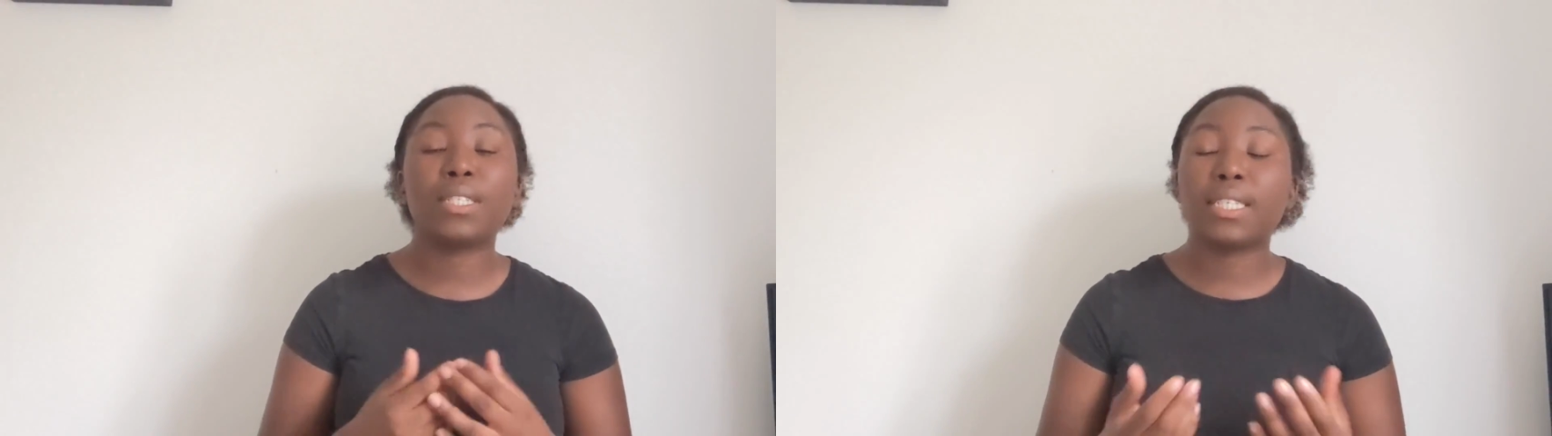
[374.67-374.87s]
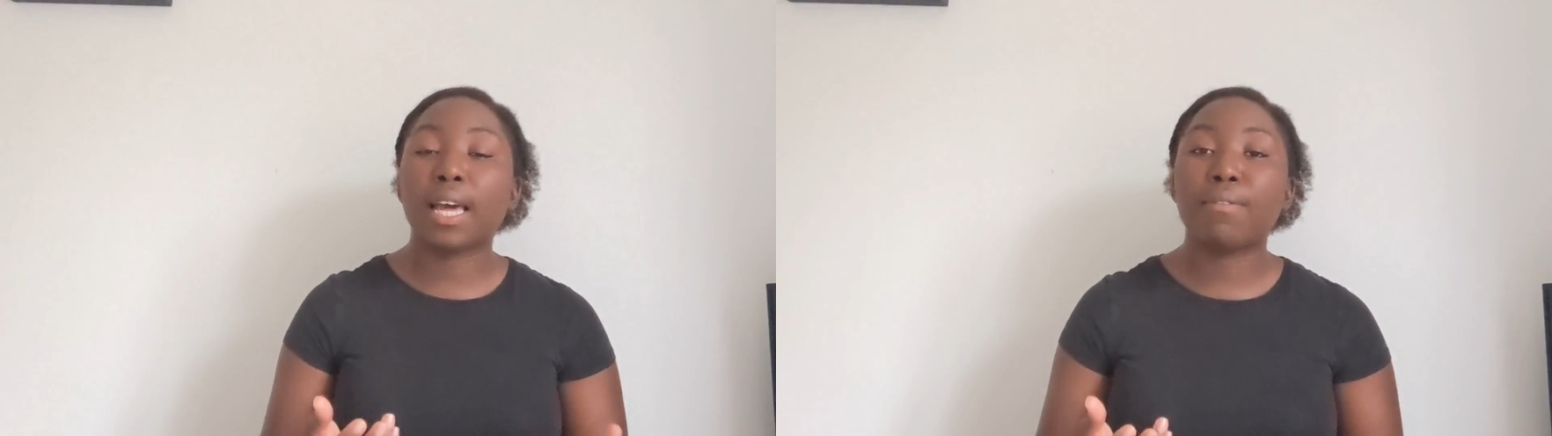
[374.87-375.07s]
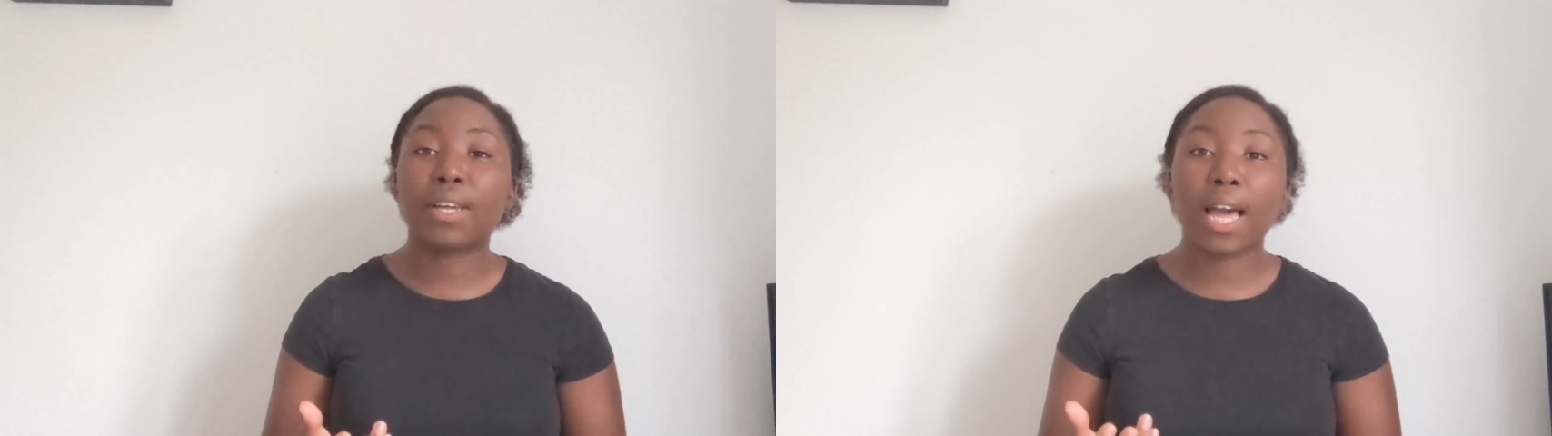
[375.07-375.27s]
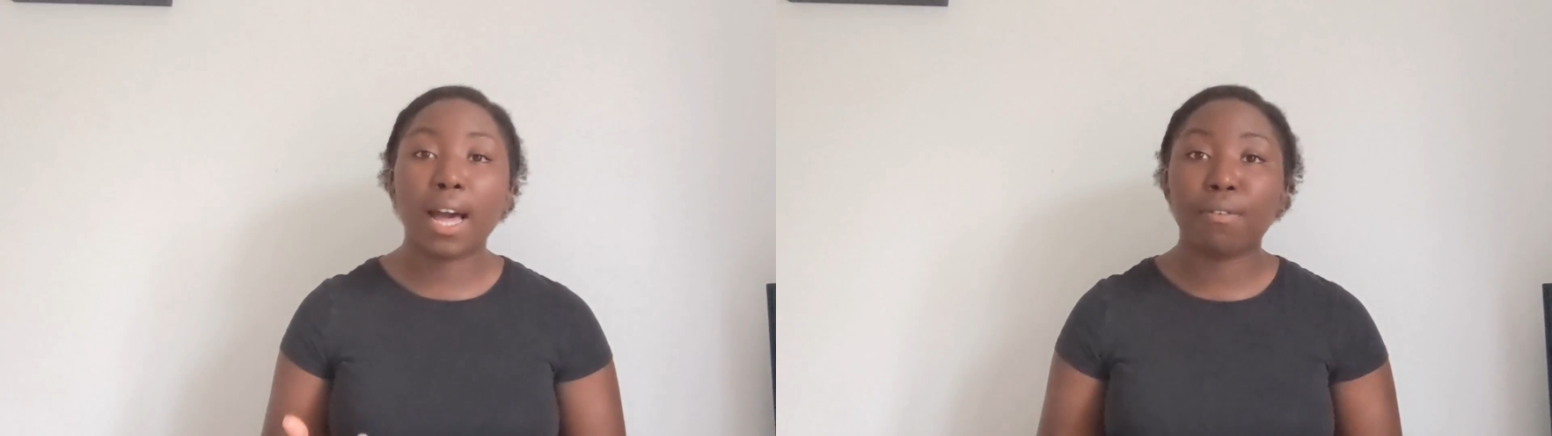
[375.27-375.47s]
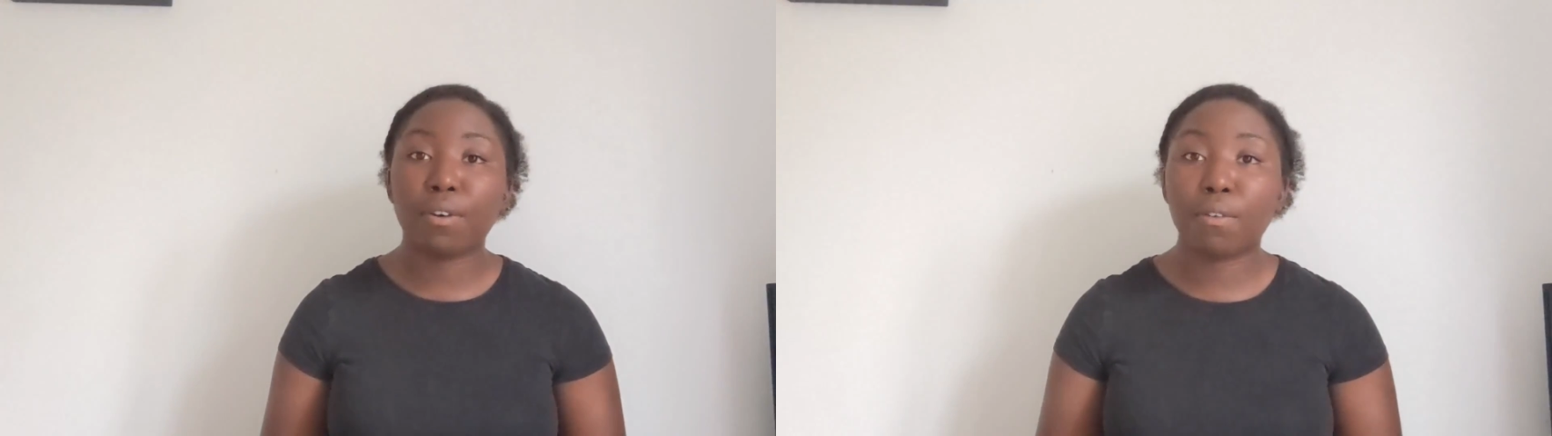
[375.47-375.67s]
didn't have a
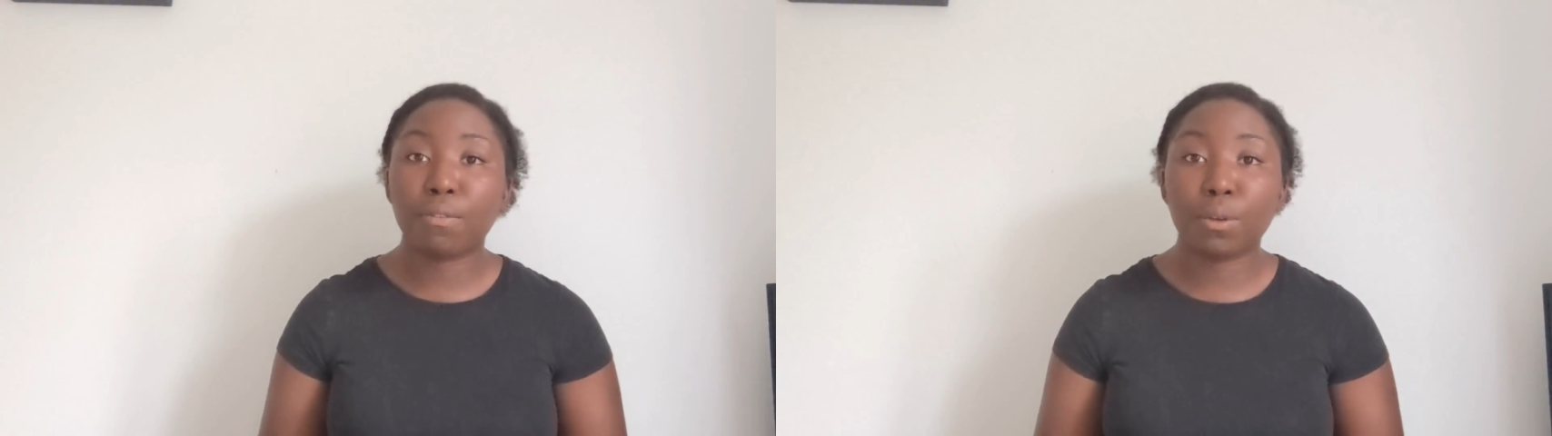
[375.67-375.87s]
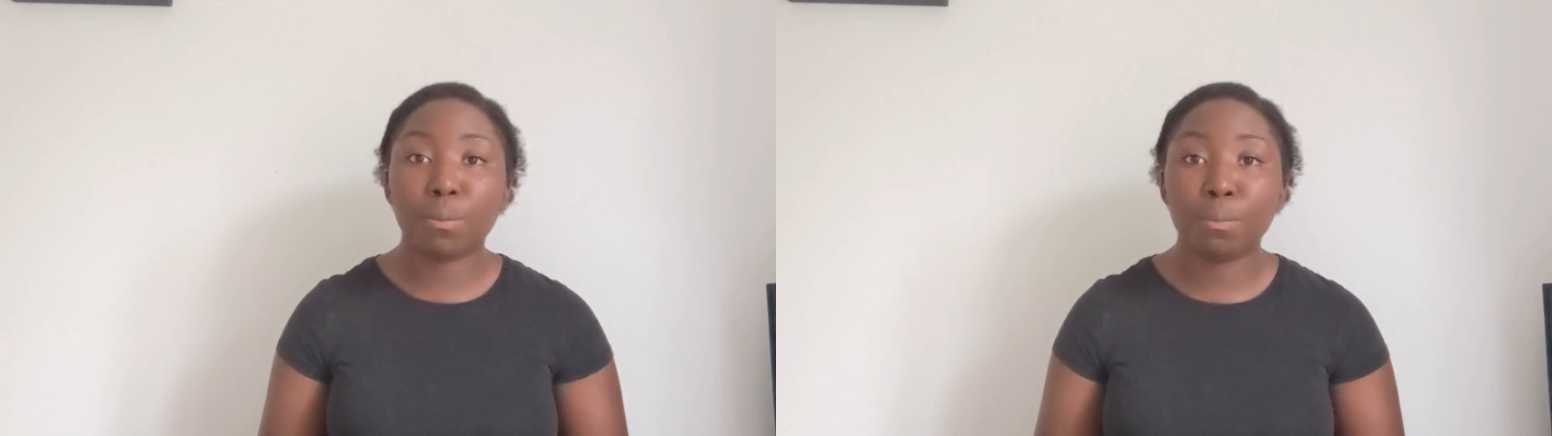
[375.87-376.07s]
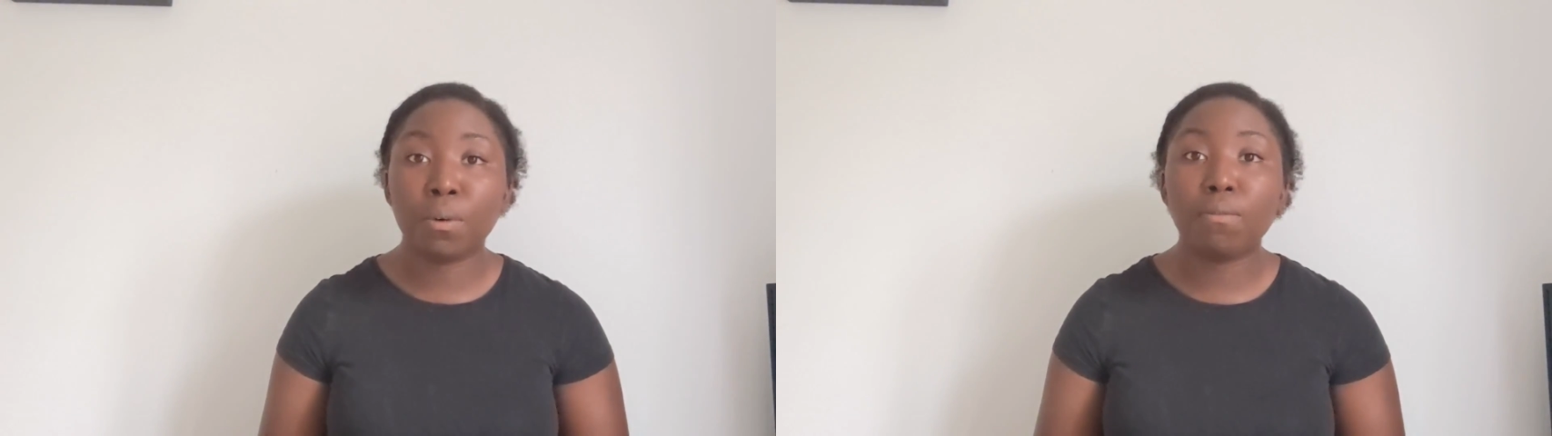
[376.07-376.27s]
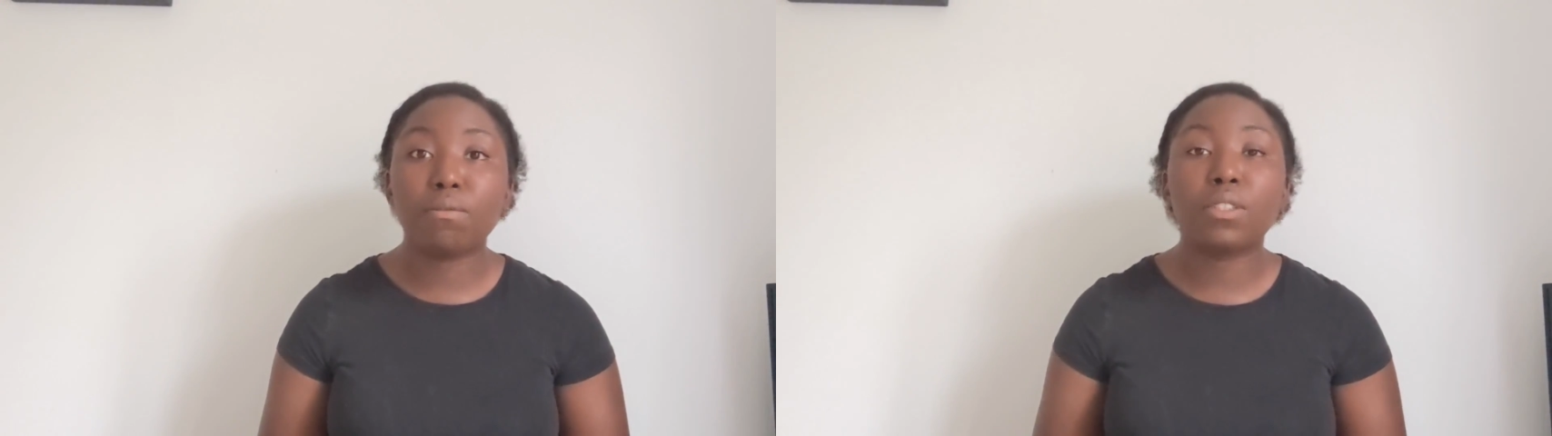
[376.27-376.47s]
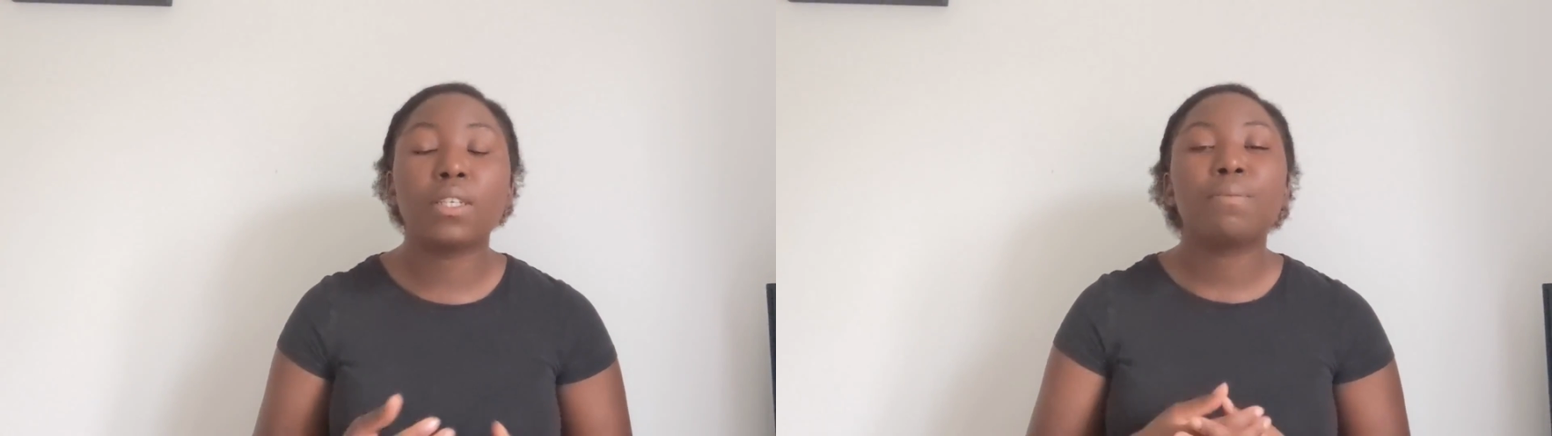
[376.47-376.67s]
car for a few
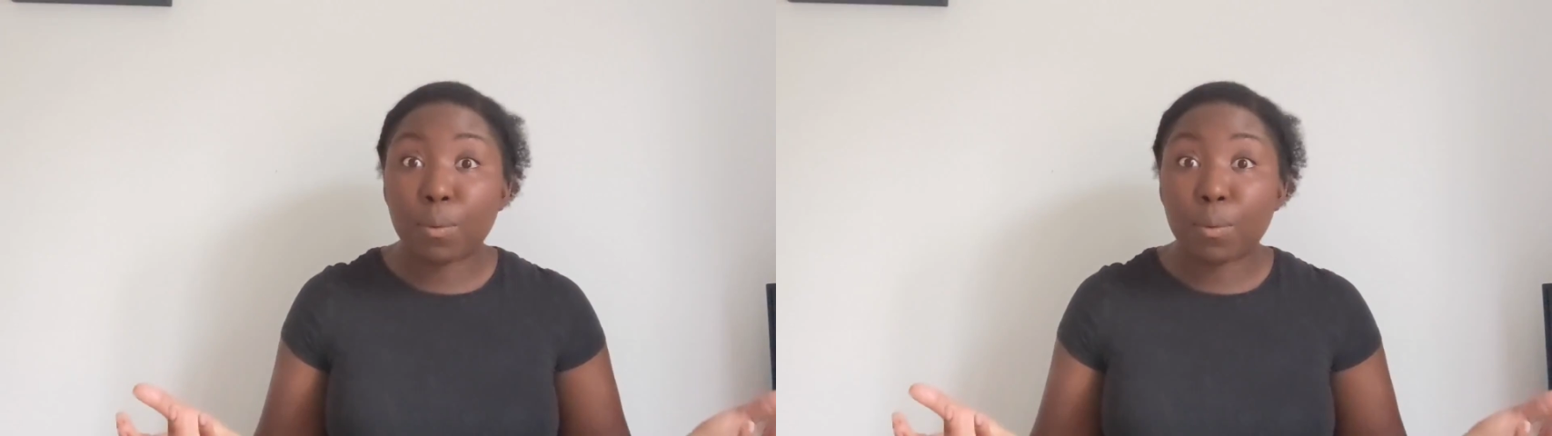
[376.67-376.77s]
months.